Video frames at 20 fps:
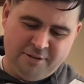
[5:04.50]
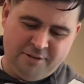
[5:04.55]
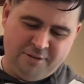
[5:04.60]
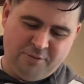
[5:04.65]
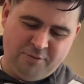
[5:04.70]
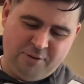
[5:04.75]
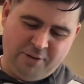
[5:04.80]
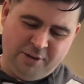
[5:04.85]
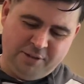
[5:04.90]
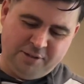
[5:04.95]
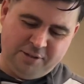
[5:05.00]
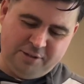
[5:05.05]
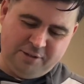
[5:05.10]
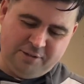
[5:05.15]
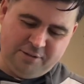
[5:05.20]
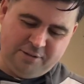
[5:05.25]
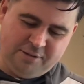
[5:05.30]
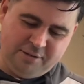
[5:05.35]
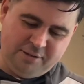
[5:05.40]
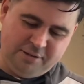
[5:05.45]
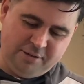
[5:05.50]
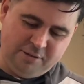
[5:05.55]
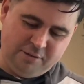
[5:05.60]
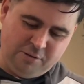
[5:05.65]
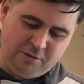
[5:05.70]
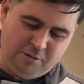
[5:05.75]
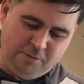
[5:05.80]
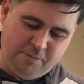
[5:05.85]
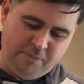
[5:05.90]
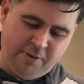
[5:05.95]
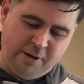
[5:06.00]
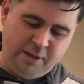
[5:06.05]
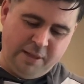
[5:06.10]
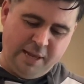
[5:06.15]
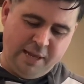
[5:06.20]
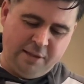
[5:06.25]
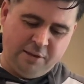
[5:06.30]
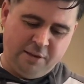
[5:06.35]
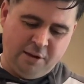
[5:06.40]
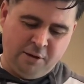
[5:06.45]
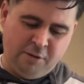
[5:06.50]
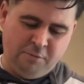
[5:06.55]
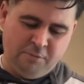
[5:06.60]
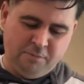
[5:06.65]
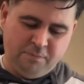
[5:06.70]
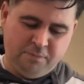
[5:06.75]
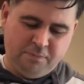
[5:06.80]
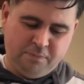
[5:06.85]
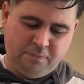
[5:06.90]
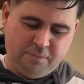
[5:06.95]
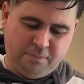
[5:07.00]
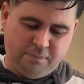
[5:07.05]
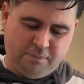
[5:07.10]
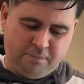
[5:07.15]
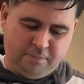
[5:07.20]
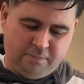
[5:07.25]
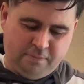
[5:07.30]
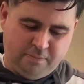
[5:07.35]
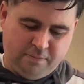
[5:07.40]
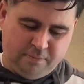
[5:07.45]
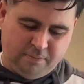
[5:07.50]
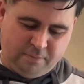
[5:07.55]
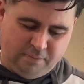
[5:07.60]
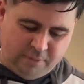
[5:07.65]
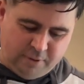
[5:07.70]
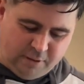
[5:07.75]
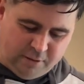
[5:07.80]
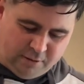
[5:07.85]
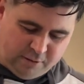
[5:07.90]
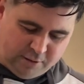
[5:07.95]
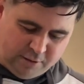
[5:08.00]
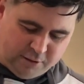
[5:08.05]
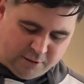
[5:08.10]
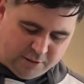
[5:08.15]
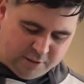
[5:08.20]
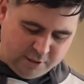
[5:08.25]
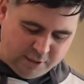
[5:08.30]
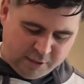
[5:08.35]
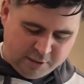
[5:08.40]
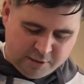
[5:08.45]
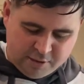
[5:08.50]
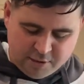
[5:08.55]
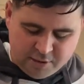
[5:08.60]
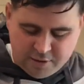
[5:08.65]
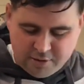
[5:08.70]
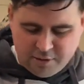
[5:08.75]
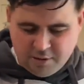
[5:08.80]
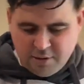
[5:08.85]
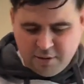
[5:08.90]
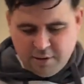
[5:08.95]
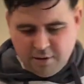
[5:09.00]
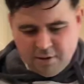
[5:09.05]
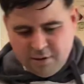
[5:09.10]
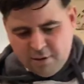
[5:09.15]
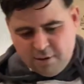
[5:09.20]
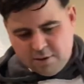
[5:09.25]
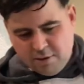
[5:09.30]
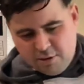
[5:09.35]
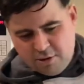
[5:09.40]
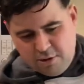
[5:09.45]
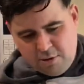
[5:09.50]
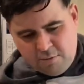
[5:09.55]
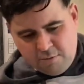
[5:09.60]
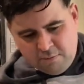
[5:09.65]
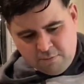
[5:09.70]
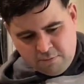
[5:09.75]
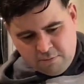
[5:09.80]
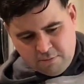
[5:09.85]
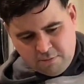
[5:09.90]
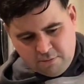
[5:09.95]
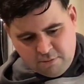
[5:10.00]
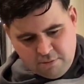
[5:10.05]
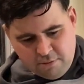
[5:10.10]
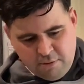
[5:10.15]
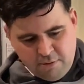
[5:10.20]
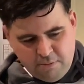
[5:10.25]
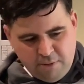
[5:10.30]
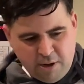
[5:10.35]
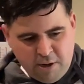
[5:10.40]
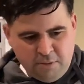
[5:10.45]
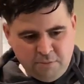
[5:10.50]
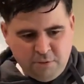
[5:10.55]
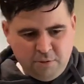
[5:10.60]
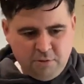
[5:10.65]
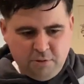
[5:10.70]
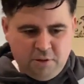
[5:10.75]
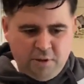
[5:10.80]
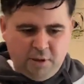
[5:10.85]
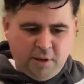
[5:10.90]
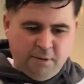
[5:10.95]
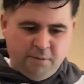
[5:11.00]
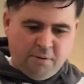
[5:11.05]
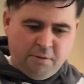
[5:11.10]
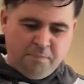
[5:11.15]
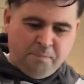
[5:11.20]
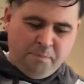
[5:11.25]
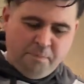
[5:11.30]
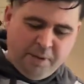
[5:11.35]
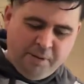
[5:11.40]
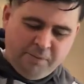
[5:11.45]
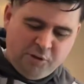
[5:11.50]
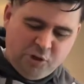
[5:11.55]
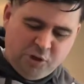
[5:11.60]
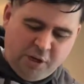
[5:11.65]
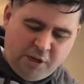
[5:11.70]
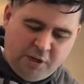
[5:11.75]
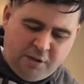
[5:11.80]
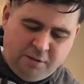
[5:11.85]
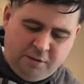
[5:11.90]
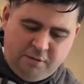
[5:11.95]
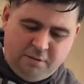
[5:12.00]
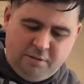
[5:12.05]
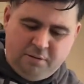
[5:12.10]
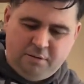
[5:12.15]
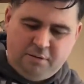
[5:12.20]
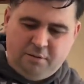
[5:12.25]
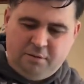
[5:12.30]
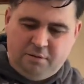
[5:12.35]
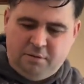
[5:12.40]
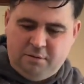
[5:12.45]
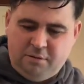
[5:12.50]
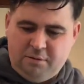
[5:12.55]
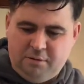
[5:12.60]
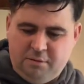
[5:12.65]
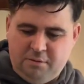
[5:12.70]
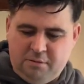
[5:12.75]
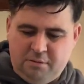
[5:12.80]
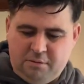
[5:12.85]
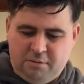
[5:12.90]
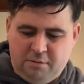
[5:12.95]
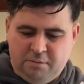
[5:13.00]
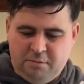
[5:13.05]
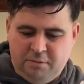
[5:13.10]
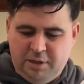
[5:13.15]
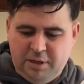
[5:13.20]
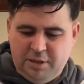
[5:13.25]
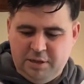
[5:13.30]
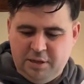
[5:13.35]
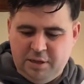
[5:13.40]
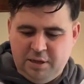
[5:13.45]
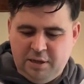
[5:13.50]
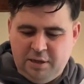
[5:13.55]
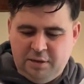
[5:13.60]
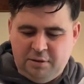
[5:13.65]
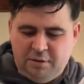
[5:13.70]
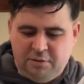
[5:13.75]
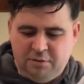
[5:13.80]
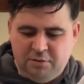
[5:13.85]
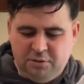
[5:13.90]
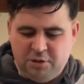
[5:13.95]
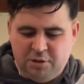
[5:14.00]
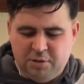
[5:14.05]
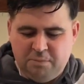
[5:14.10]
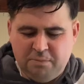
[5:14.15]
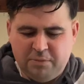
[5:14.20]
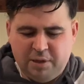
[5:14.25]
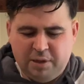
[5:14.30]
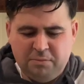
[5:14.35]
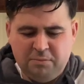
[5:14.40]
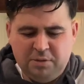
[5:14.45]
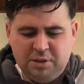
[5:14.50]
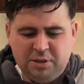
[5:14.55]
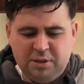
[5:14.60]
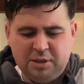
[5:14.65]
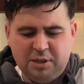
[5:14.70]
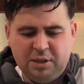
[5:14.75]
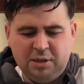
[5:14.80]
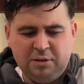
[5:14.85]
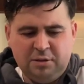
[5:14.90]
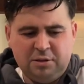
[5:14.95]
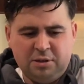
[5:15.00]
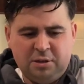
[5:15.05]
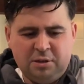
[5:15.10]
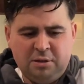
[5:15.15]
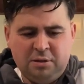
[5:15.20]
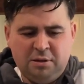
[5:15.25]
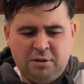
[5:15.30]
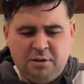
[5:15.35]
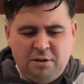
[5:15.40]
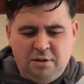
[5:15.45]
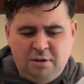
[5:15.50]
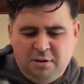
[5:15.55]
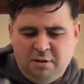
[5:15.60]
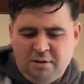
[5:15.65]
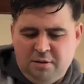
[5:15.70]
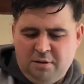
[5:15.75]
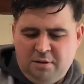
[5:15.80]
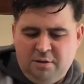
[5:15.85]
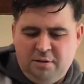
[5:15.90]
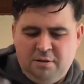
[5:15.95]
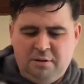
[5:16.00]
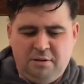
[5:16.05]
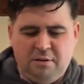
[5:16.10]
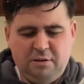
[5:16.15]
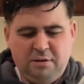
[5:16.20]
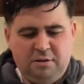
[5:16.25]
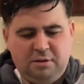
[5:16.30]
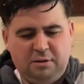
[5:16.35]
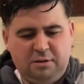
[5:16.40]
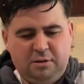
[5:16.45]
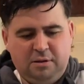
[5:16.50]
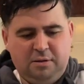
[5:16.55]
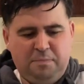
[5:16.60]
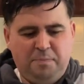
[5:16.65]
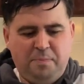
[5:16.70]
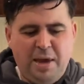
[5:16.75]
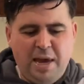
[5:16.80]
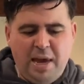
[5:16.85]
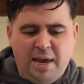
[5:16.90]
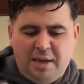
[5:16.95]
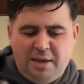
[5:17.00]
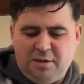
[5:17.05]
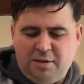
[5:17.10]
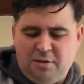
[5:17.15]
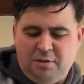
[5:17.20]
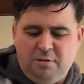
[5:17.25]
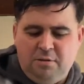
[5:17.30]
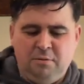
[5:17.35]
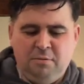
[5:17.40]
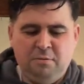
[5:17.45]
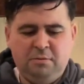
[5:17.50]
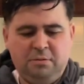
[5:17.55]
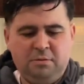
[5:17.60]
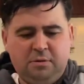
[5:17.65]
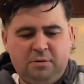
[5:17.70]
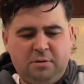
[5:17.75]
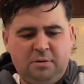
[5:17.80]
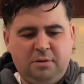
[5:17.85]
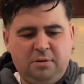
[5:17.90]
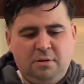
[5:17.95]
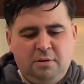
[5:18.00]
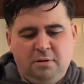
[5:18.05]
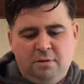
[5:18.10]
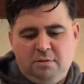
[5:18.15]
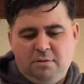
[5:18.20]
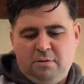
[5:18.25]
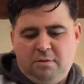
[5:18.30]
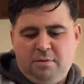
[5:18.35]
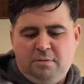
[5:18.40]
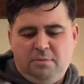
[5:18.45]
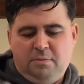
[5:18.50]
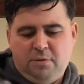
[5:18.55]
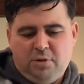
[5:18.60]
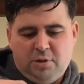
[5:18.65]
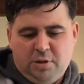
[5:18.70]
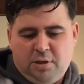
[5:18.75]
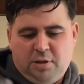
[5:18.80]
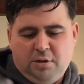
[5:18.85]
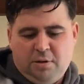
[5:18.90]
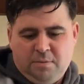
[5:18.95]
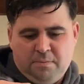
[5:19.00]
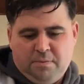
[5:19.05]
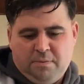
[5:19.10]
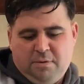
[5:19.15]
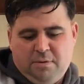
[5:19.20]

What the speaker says: Right, on with our lid now, nice and tight. So, here we are, we'll give it a bit of a shake. Go easy, sometimes these seals are the best, you know. Give it a shake up.